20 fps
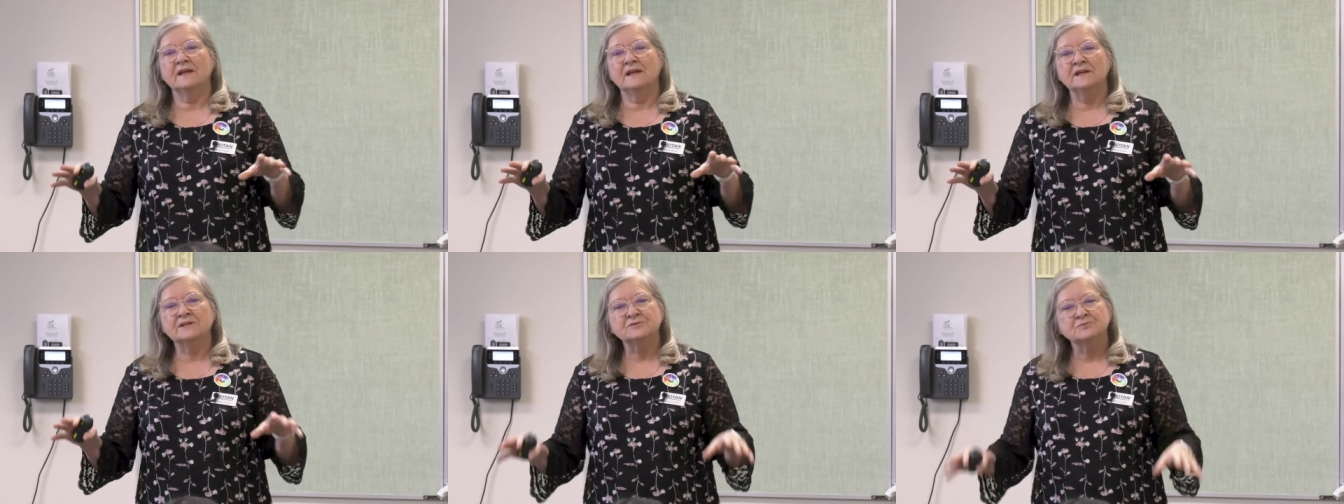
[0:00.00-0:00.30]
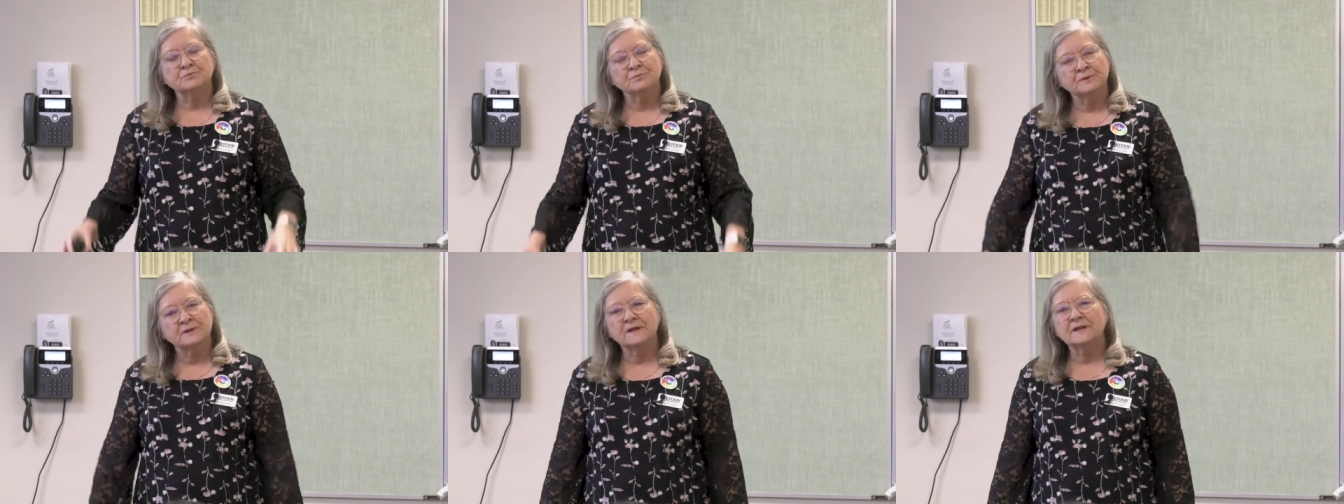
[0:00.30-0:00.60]
it's
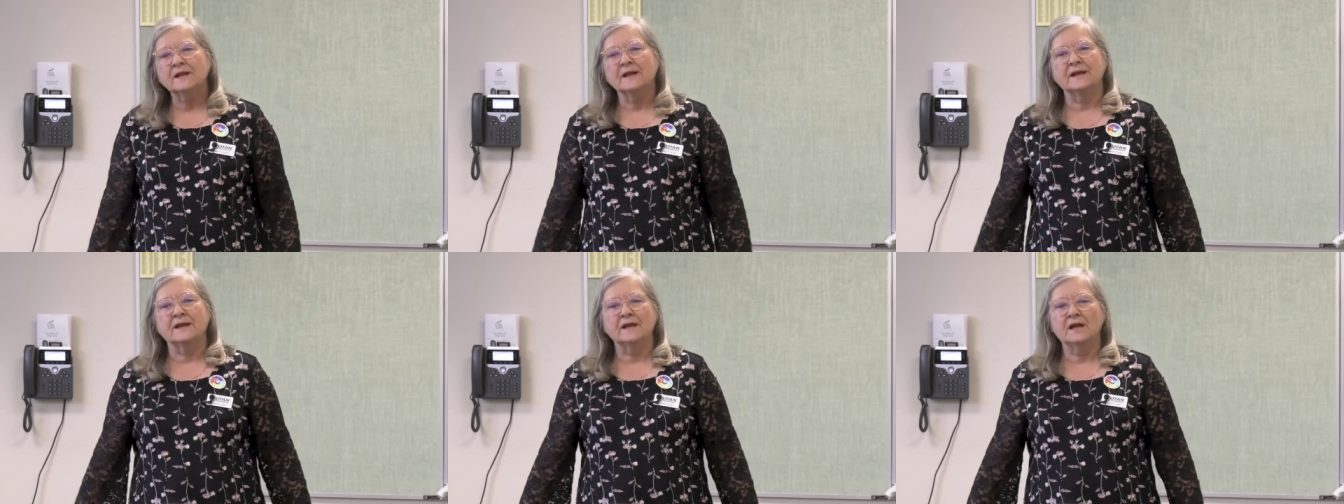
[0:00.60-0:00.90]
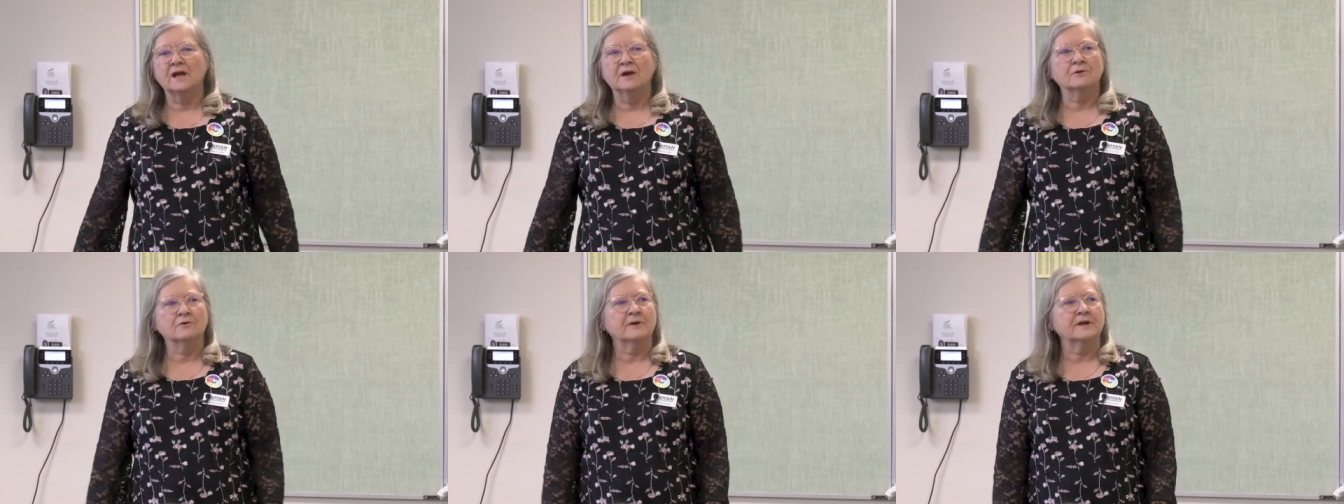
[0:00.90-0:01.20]
really
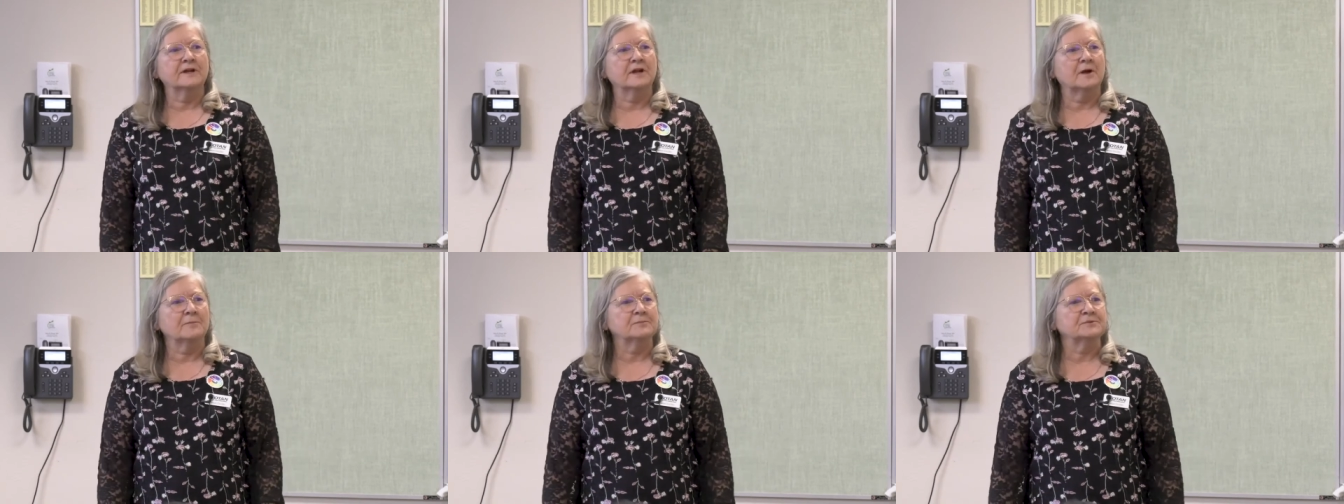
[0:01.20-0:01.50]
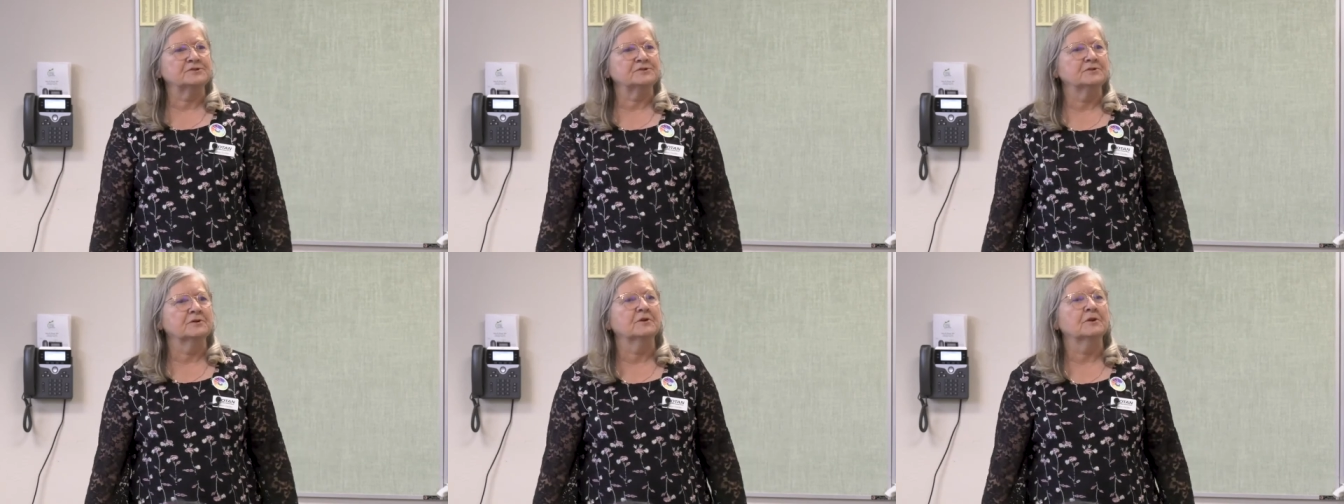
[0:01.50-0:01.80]
a great
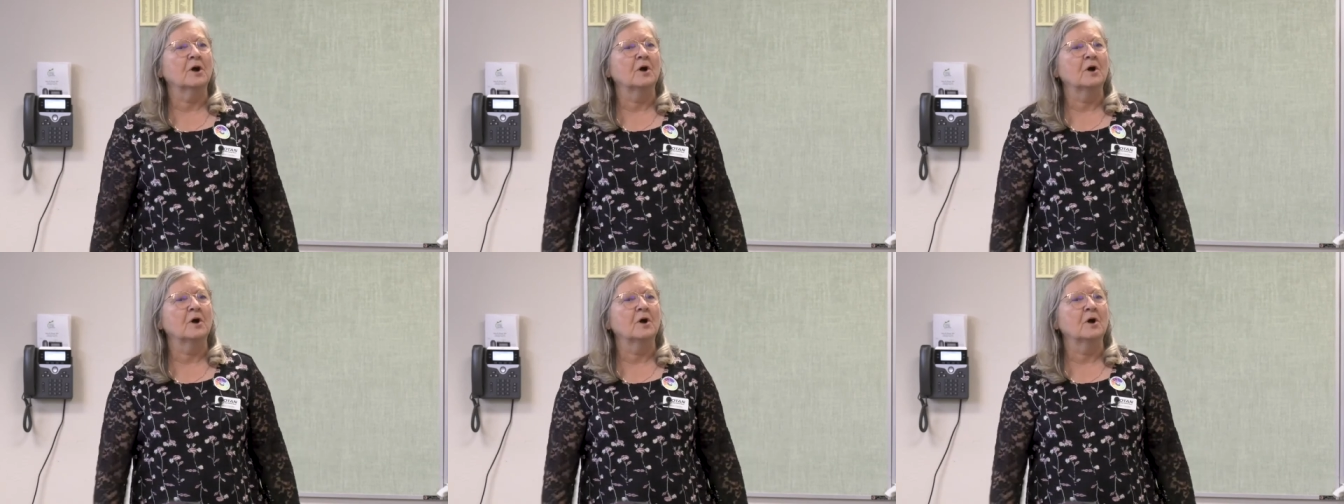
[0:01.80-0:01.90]
opportunity.